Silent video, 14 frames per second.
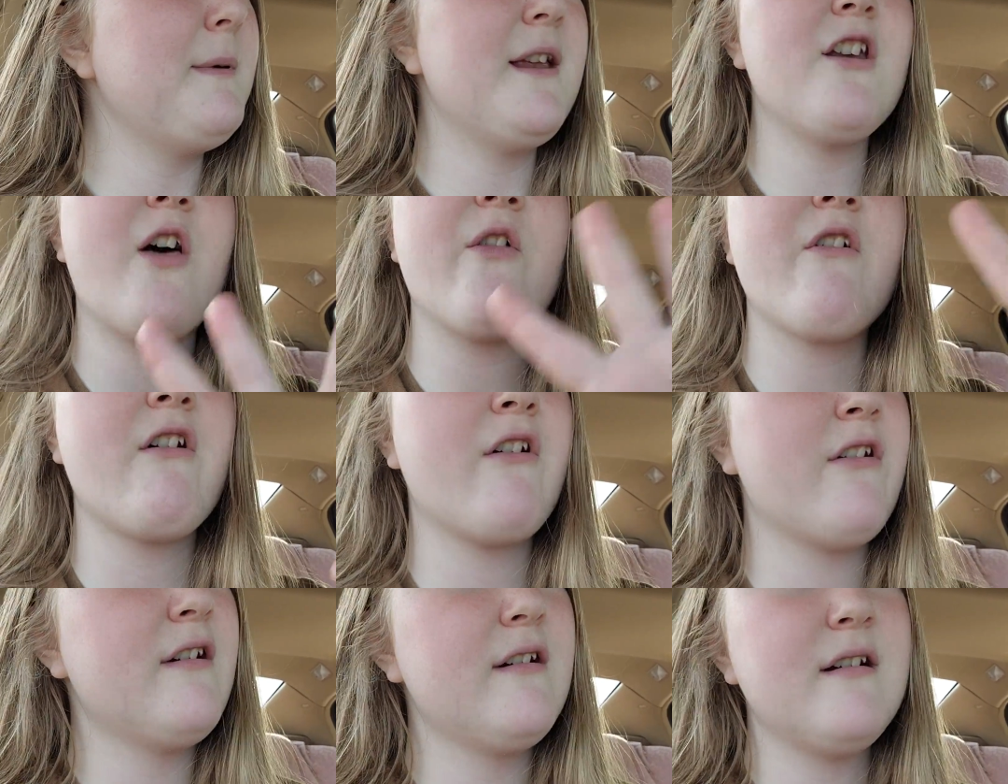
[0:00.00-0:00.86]
be
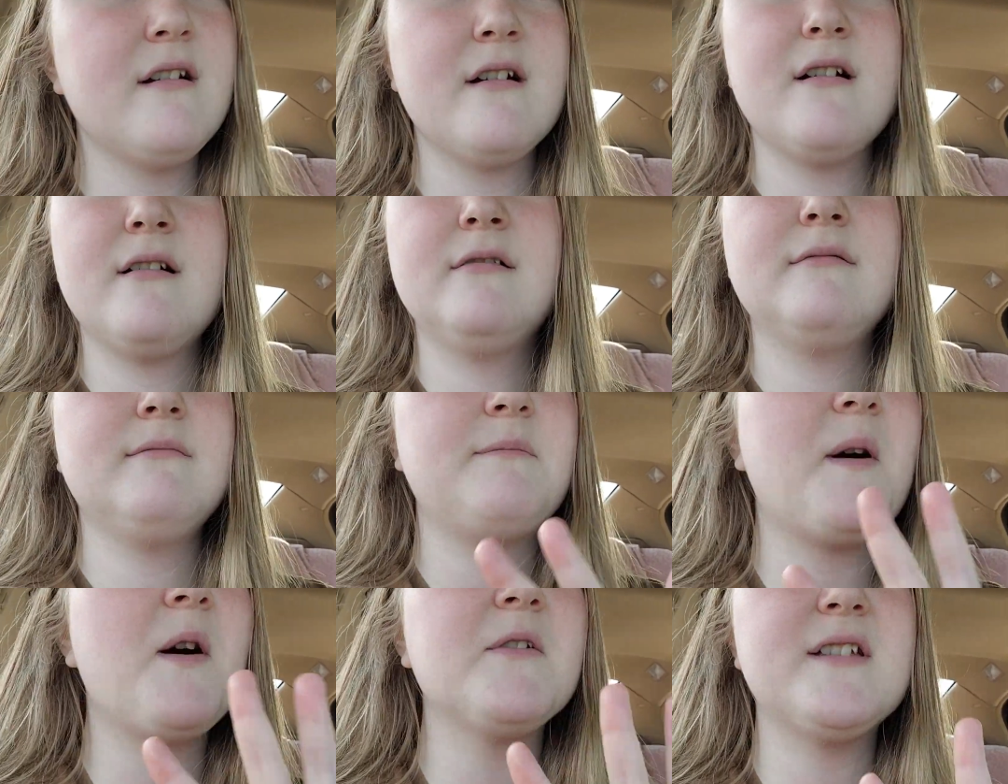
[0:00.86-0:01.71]
another
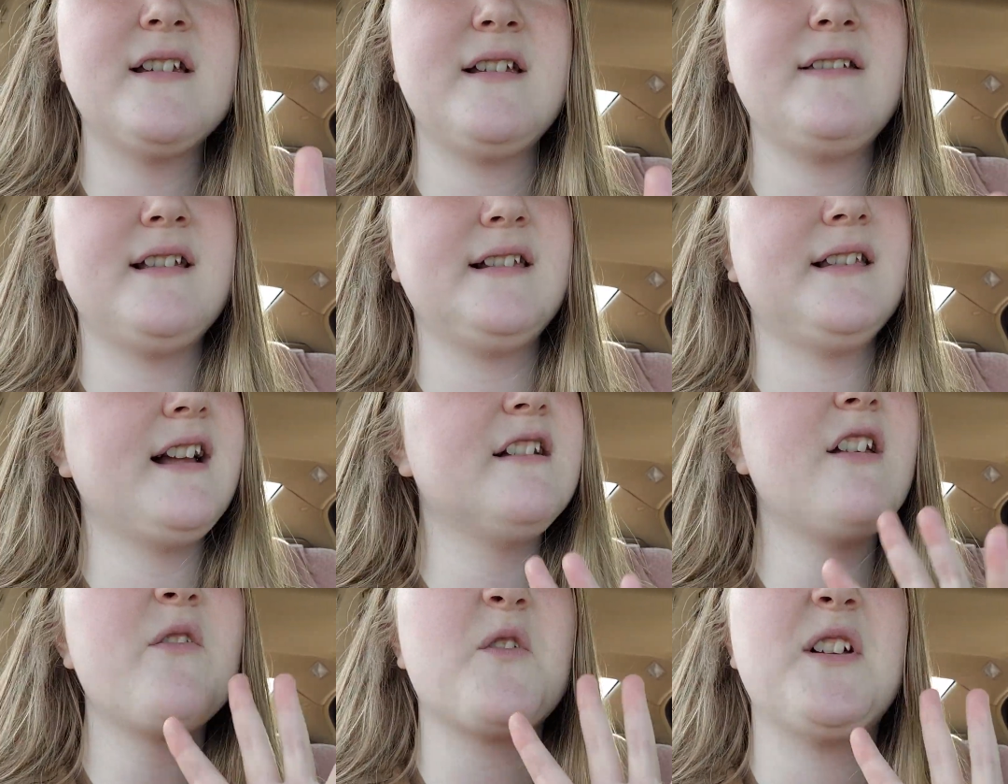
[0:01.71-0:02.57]
person in the, like
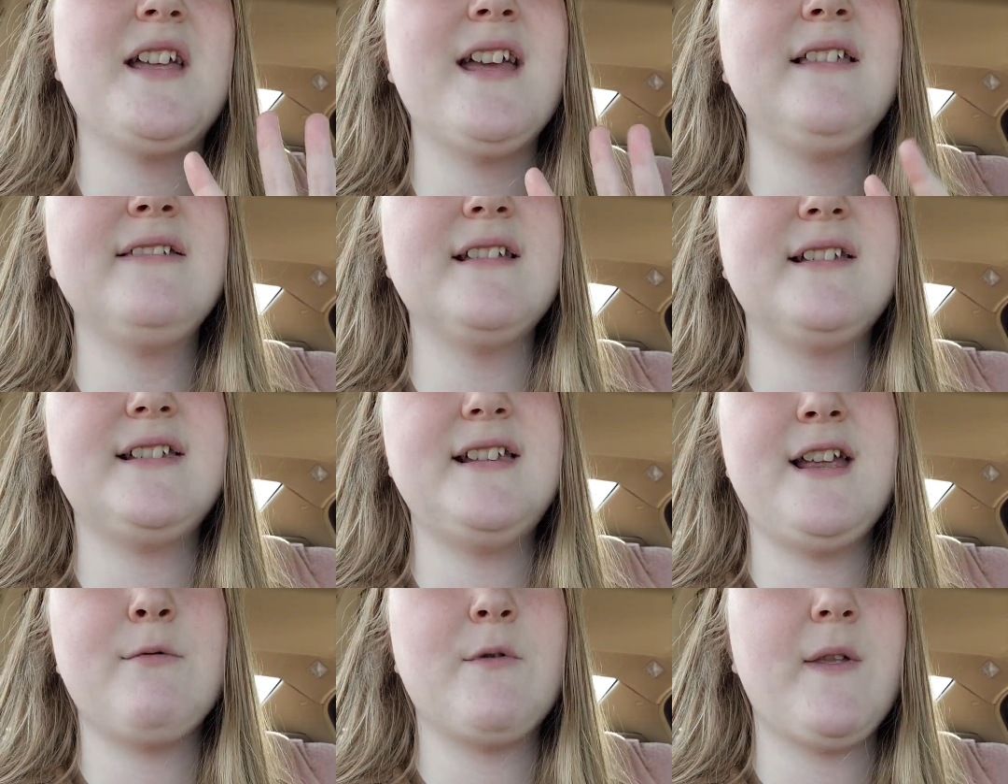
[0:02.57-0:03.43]
another kid in the
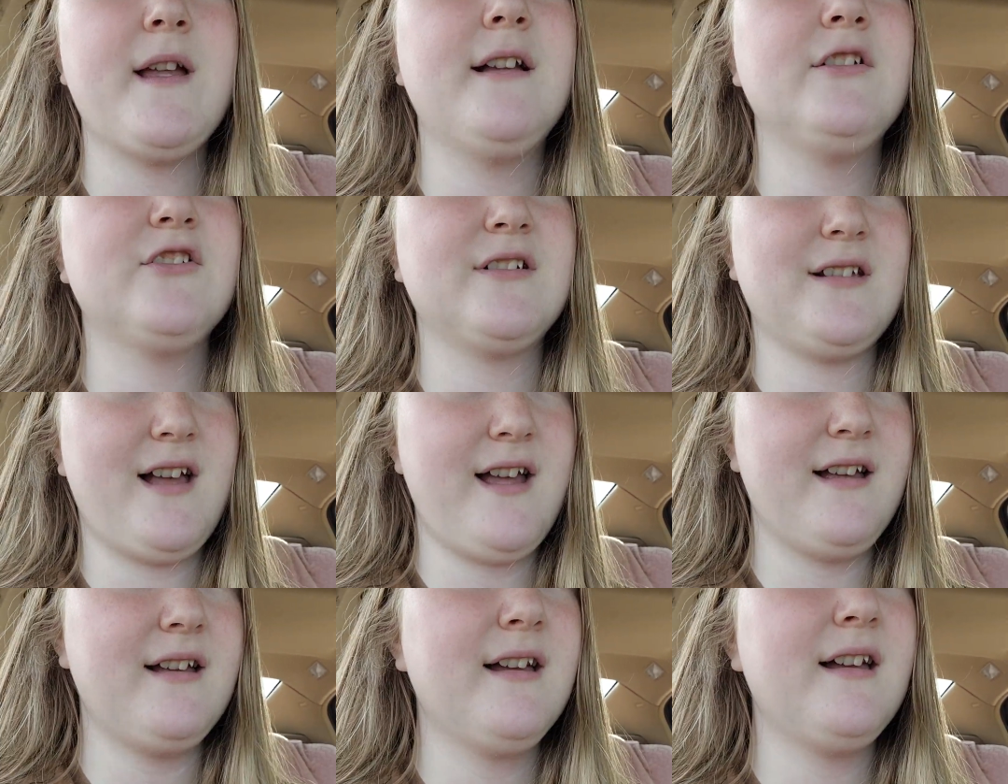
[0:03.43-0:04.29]
sea where they can just
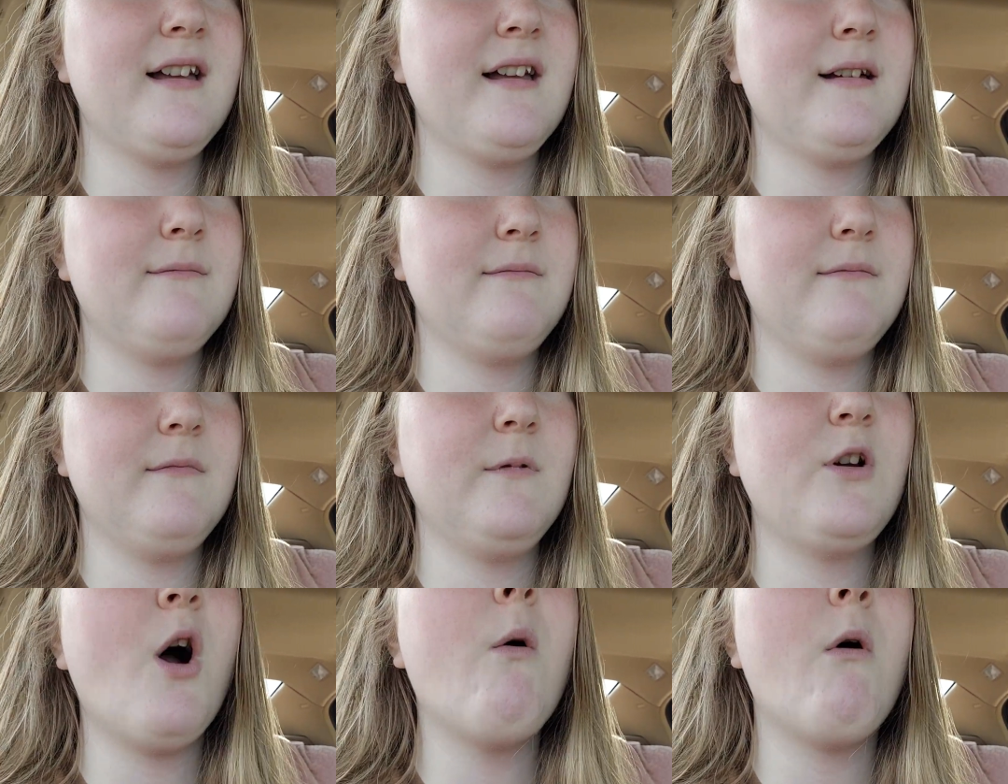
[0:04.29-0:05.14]
like
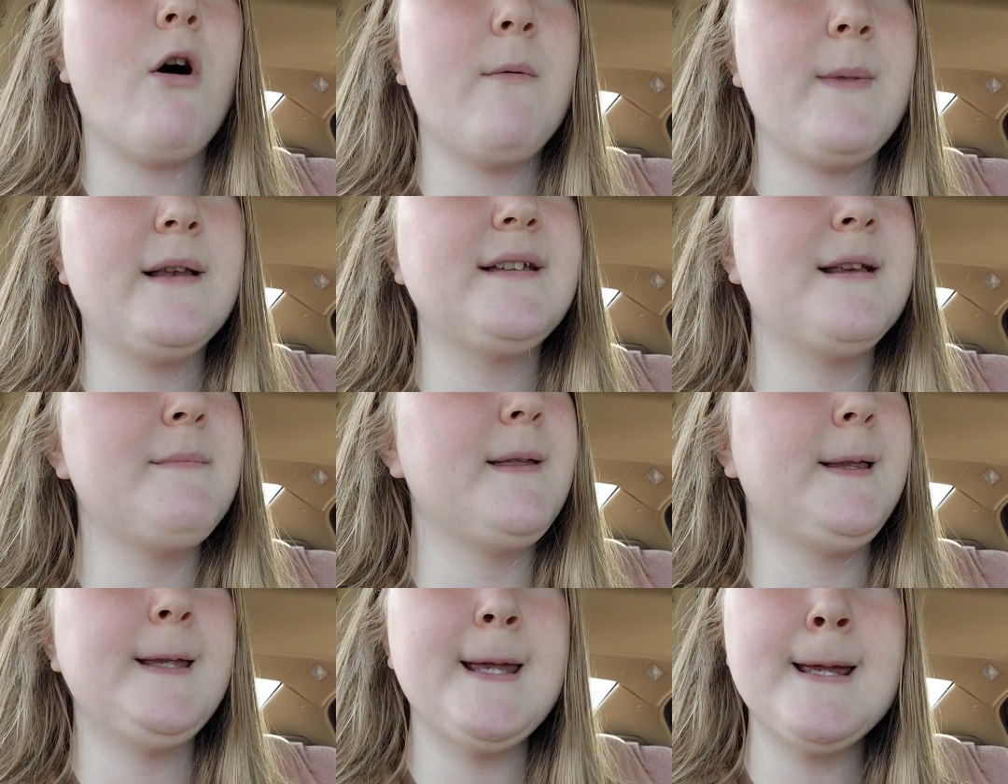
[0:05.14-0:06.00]
go home that day and be
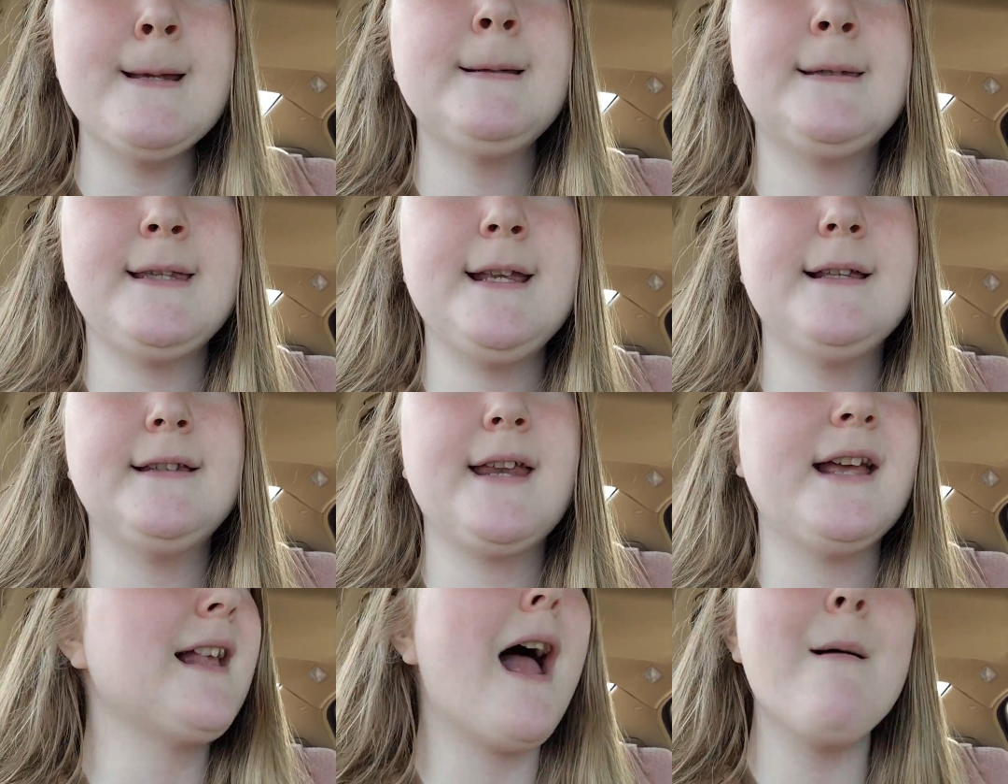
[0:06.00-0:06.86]
like, kids these
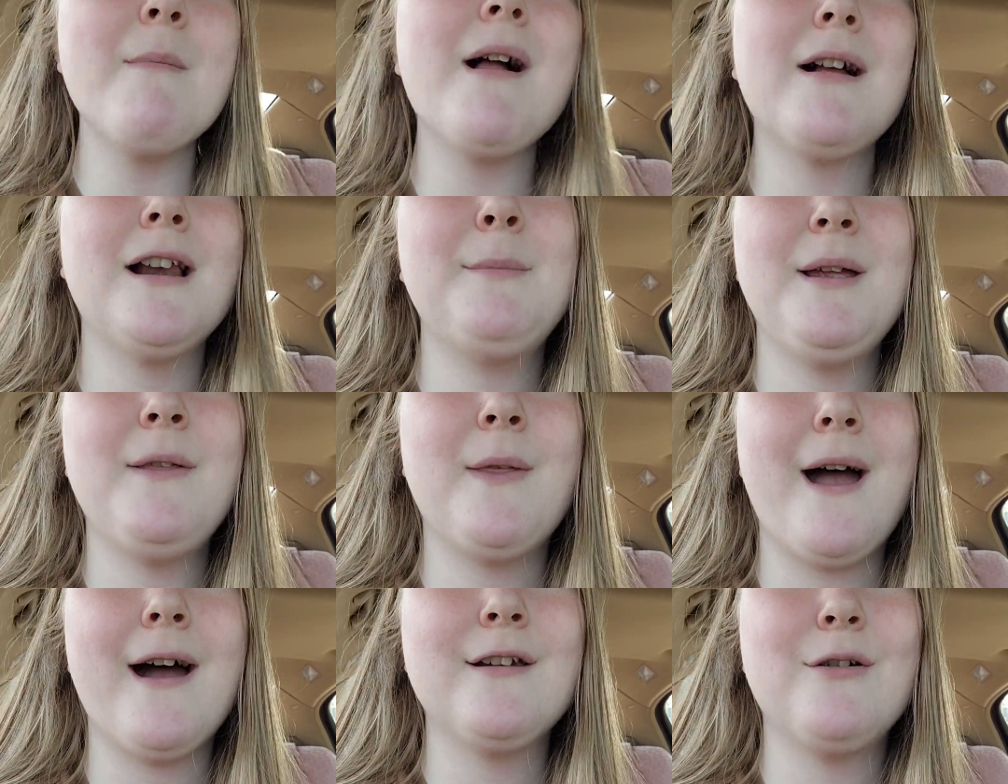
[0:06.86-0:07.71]
days, I'm not going to be
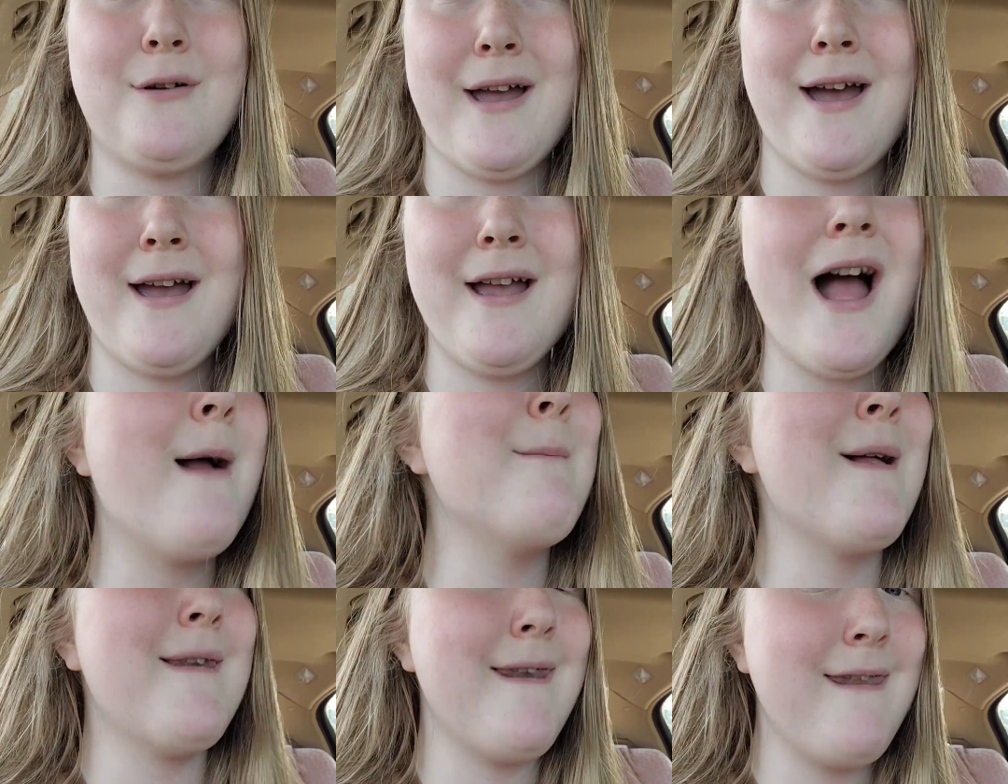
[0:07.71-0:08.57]
that, okay?
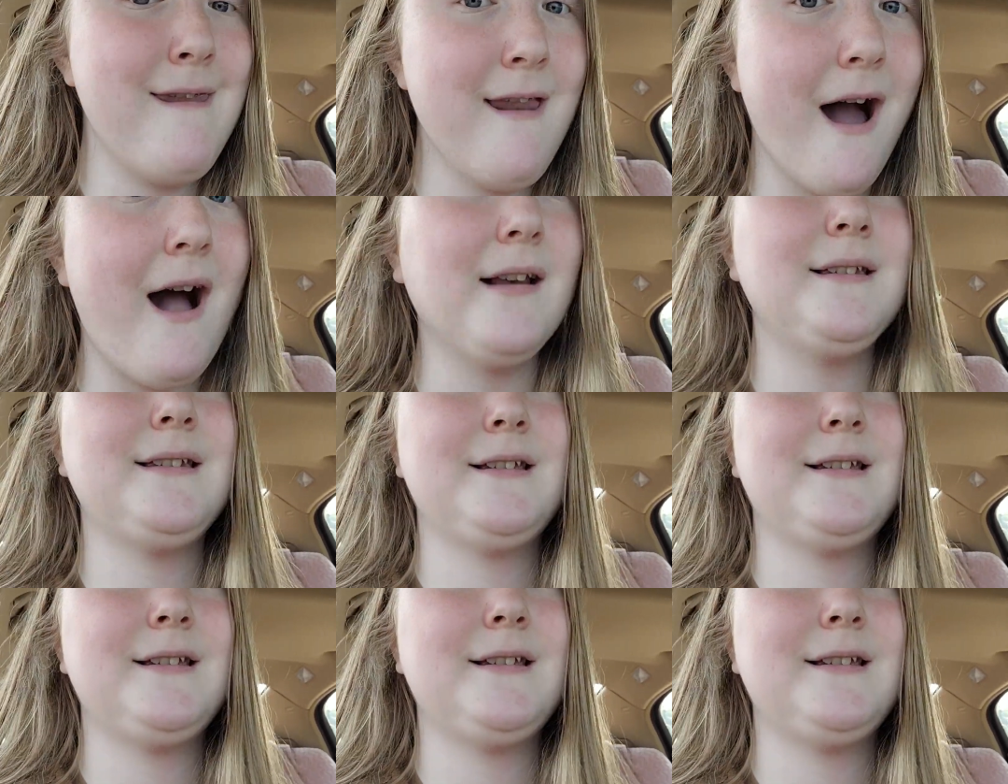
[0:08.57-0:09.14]
I'm not.